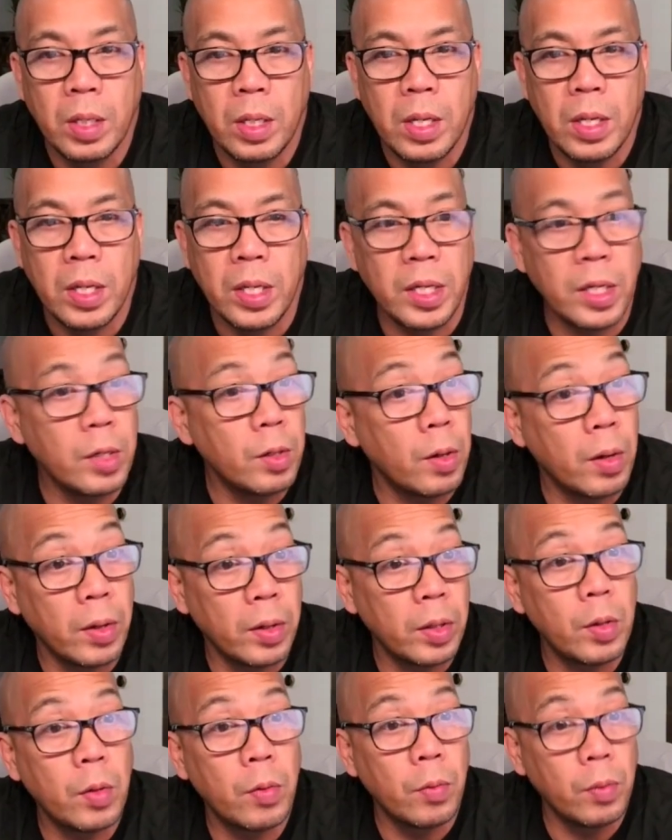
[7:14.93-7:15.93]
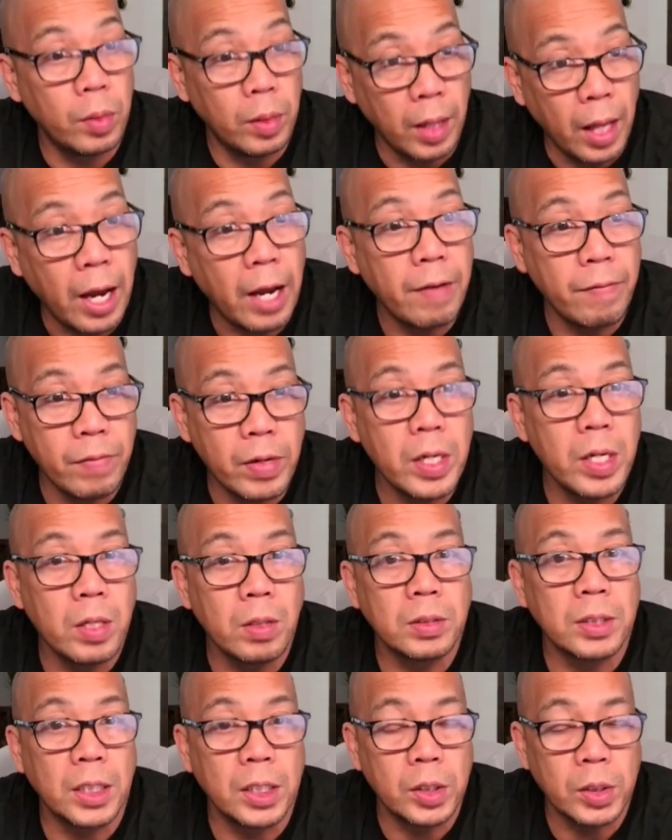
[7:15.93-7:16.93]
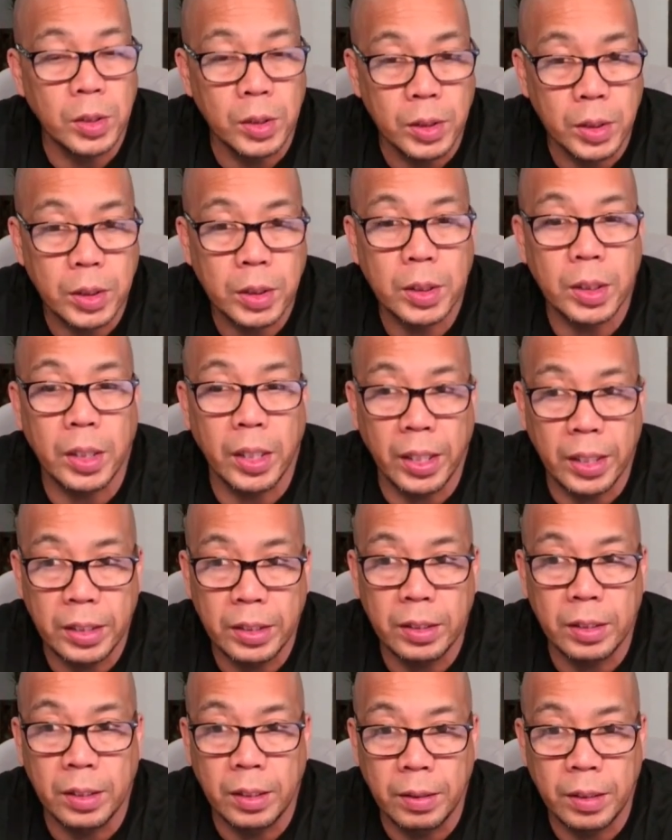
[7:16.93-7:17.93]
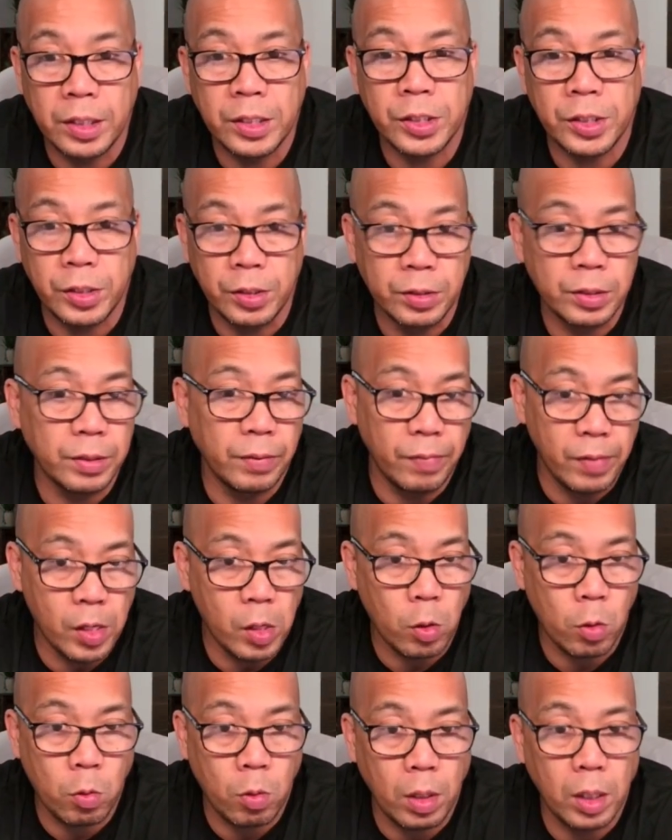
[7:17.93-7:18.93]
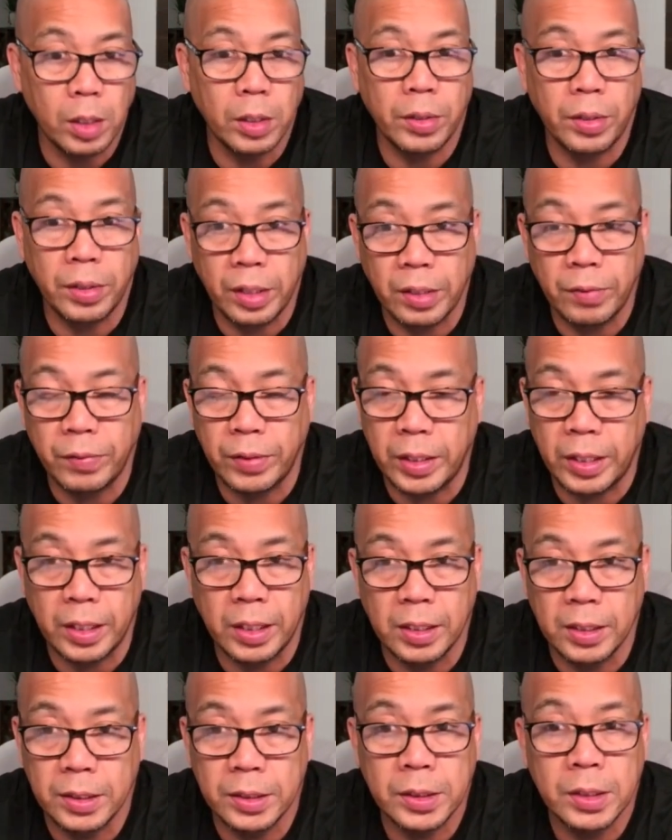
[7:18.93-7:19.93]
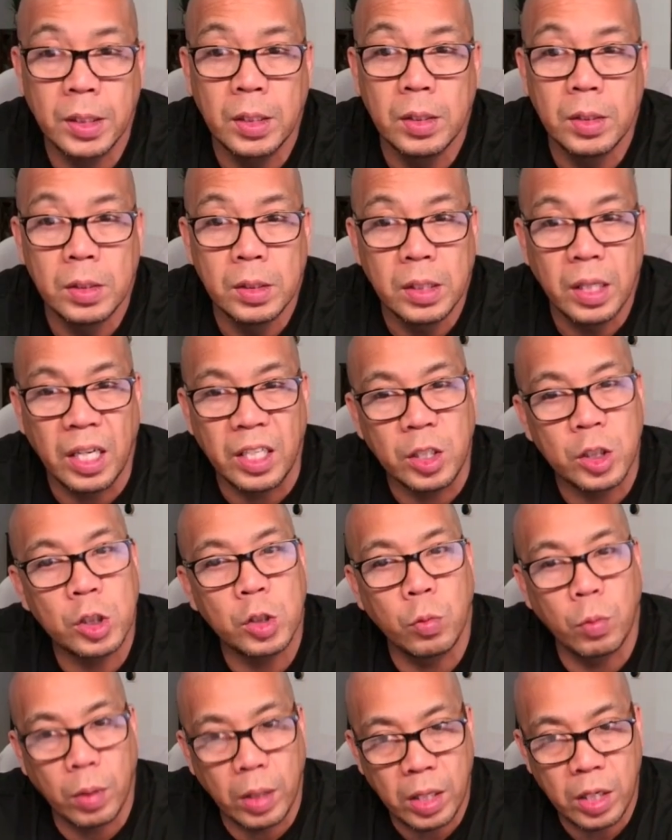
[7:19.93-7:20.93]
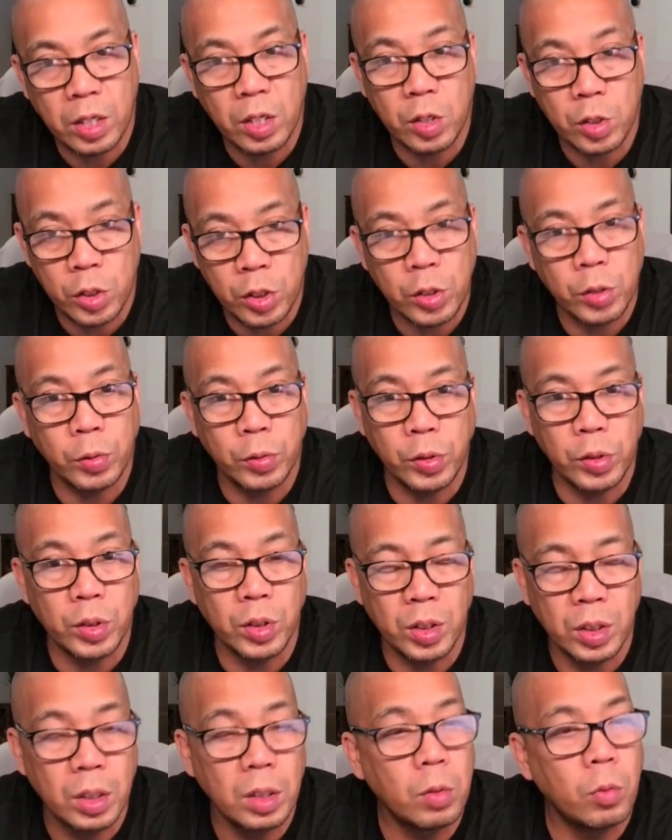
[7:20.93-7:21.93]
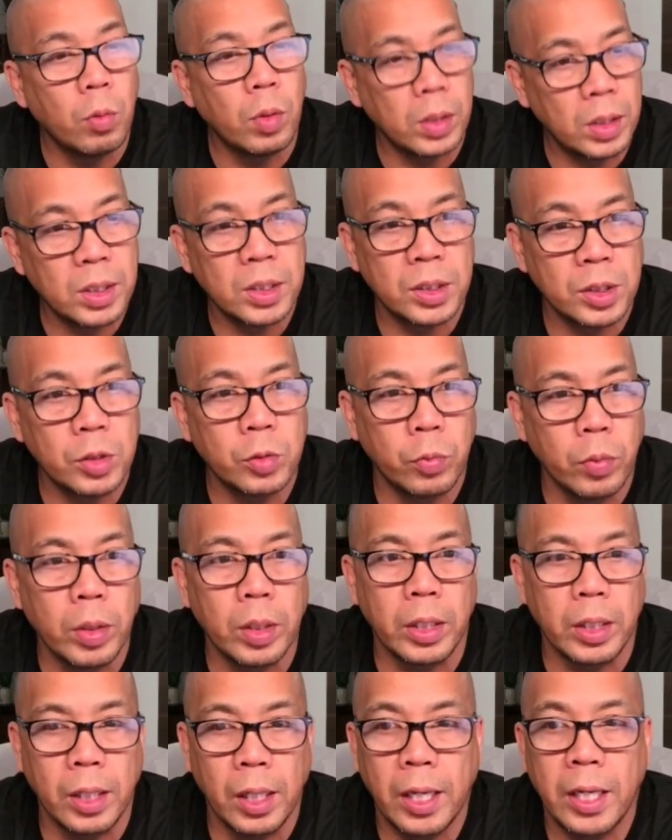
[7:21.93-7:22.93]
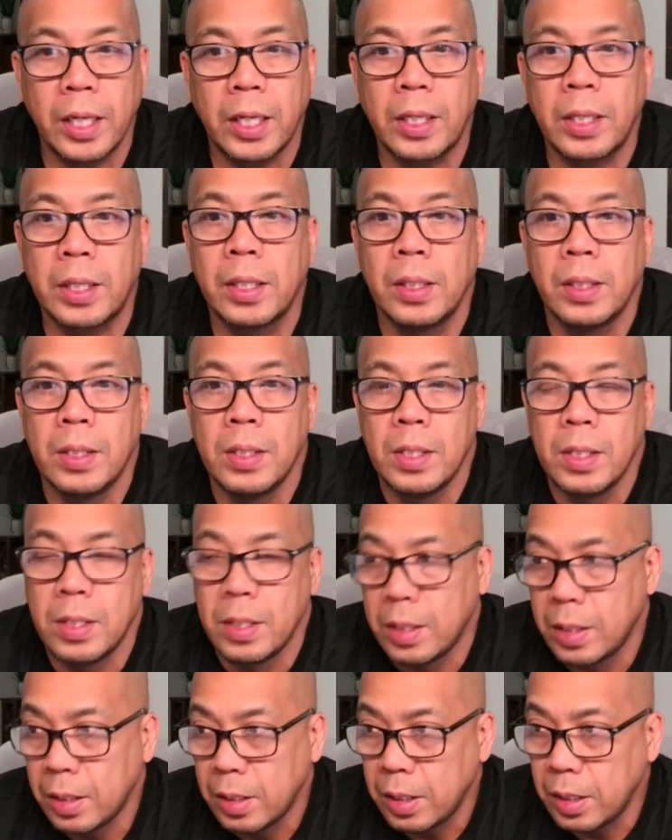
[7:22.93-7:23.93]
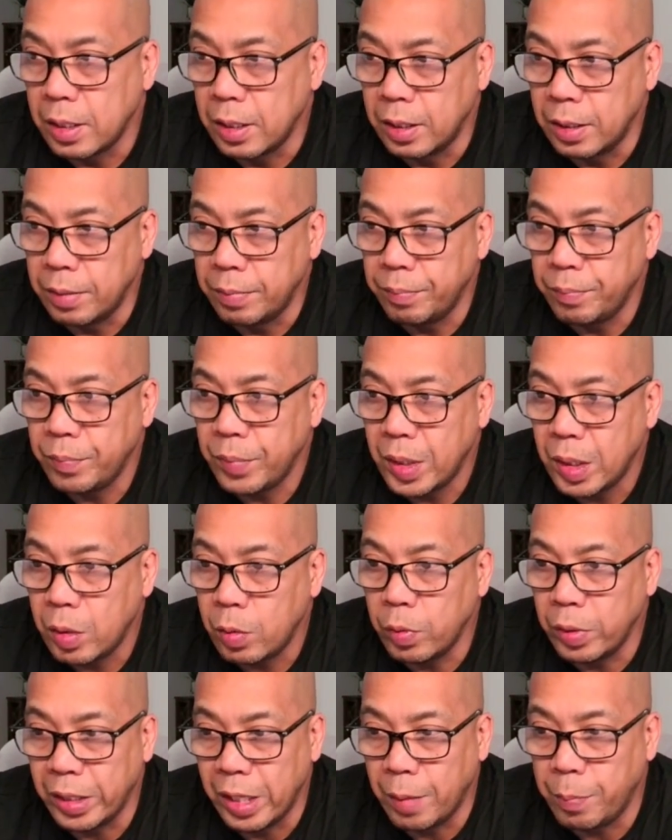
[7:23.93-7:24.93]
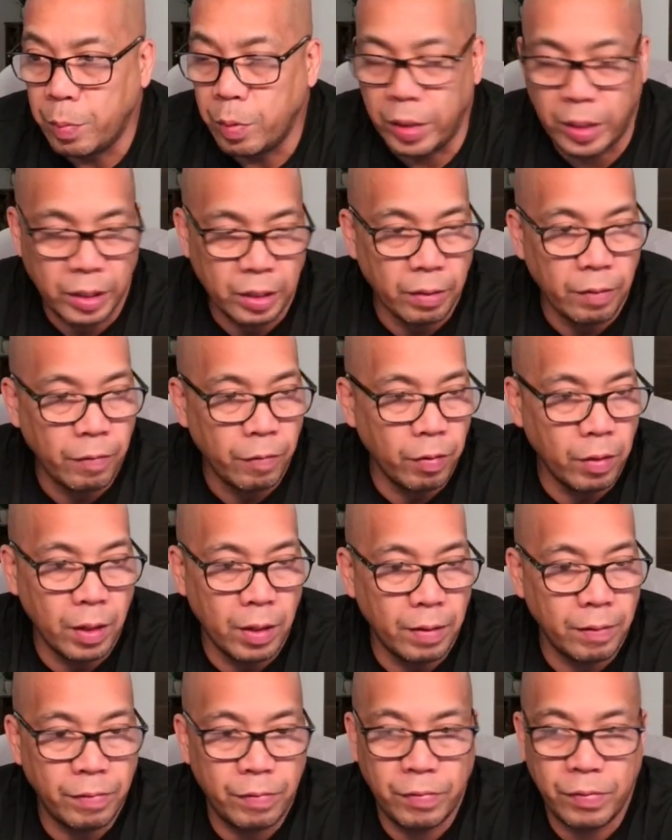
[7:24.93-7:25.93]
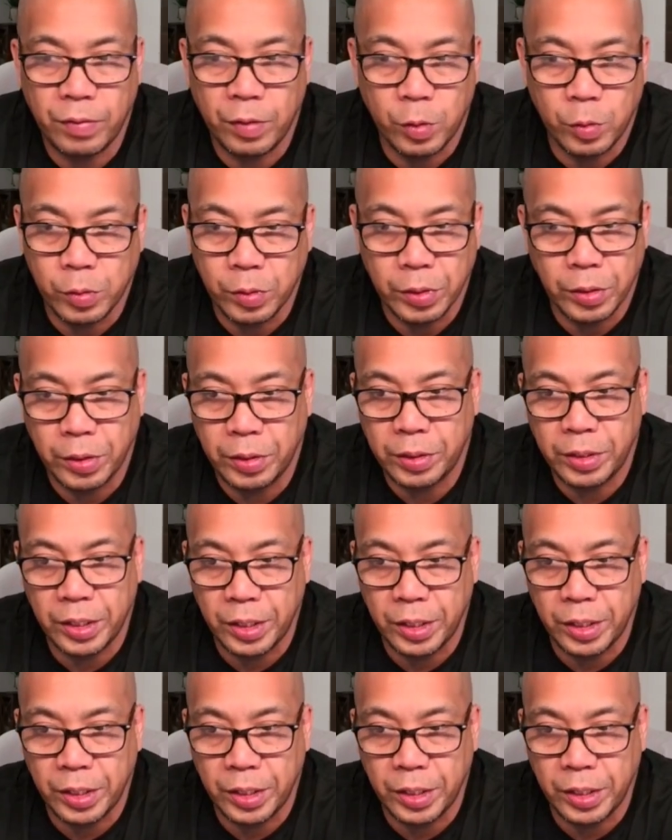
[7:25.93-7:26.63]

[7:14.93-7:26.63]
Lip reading: here are the live videos I took, and excuse the video quality and everything else. I just wanted to show you what this is really like, without putting the fluff or,